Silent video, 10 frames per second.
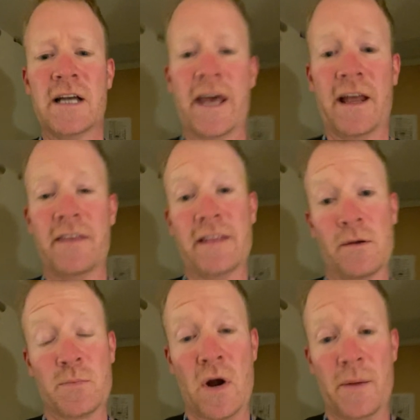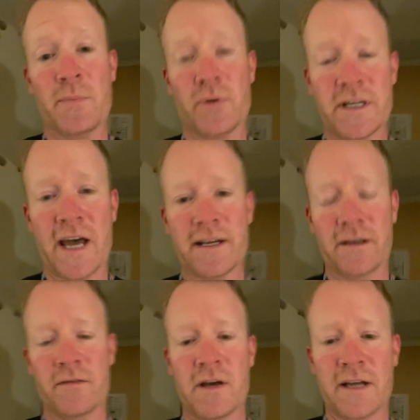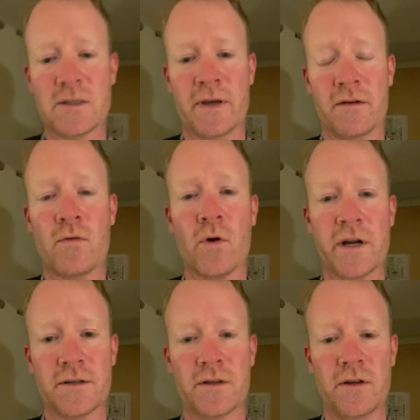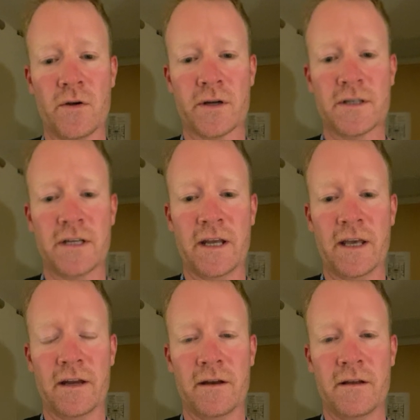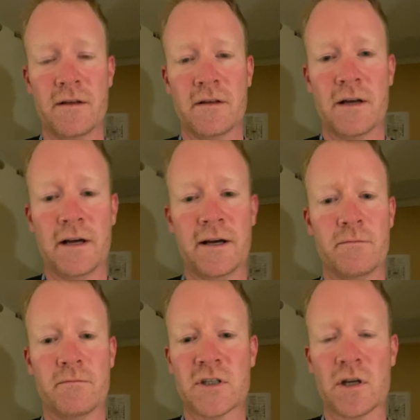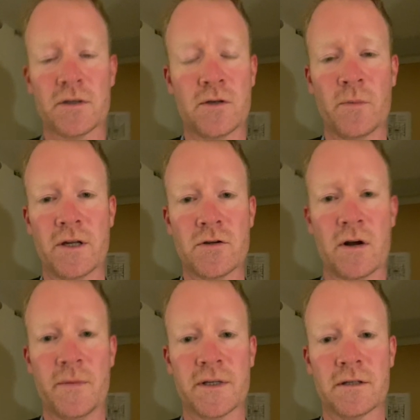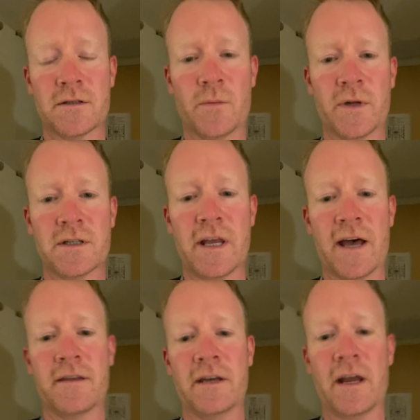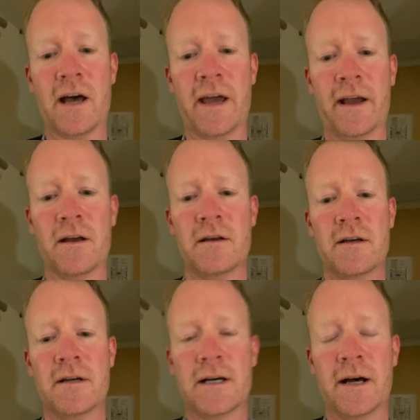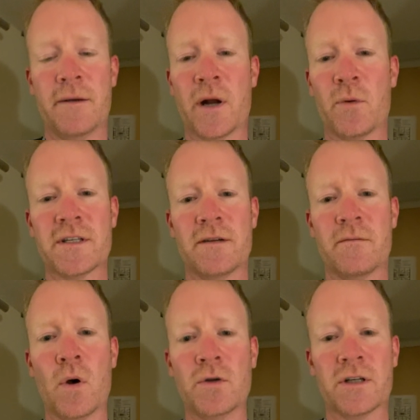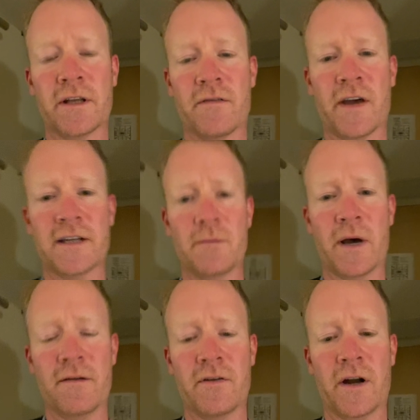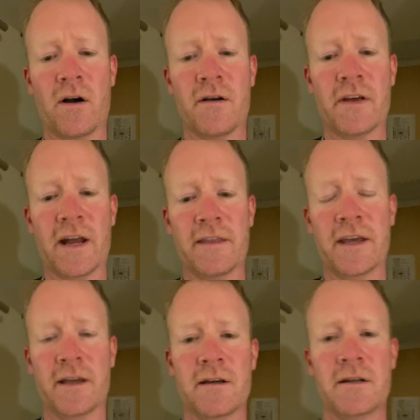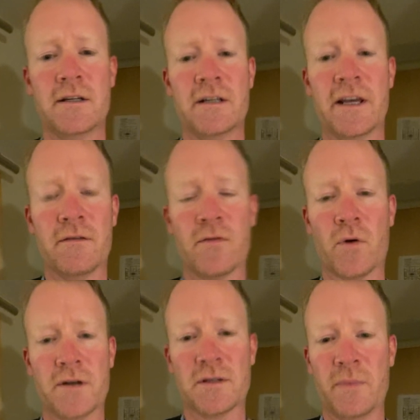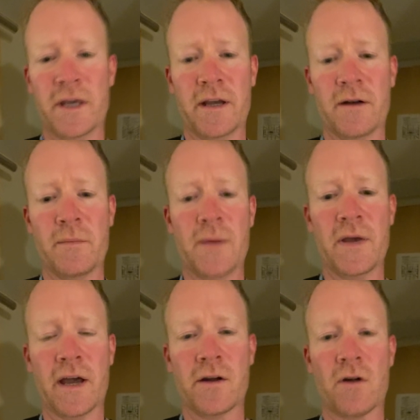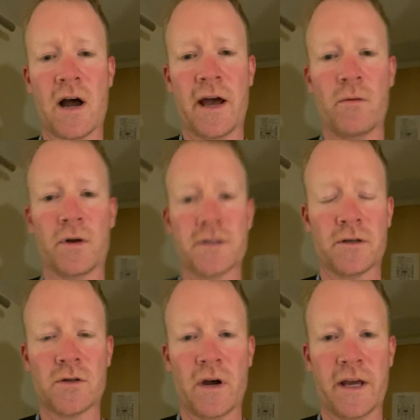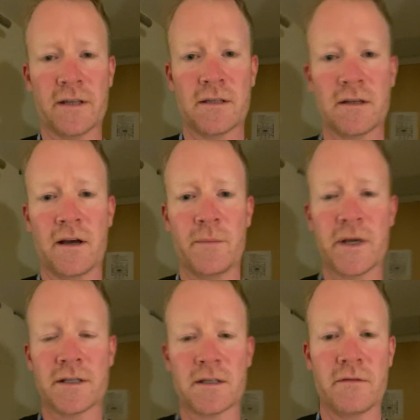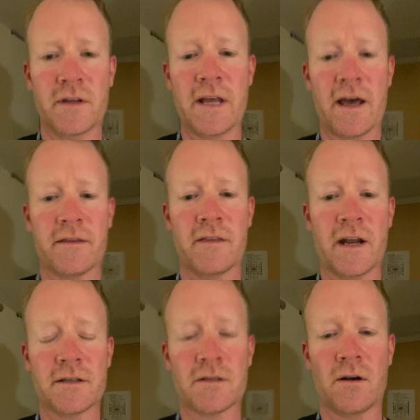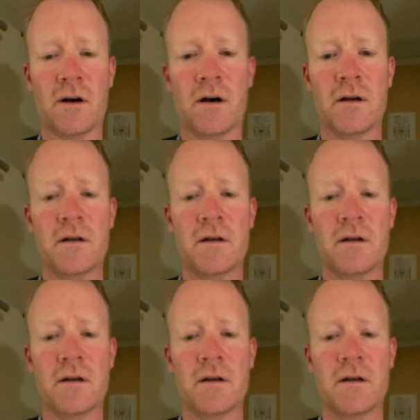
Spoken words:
And I think that was probably protective. I spent 4 years in New York City and saw so many traumas and so much death and dying, but I wasn't emotionally affected by it very often. I think in 4 years of being here, maybe I cried once or twice because of the death that I saw.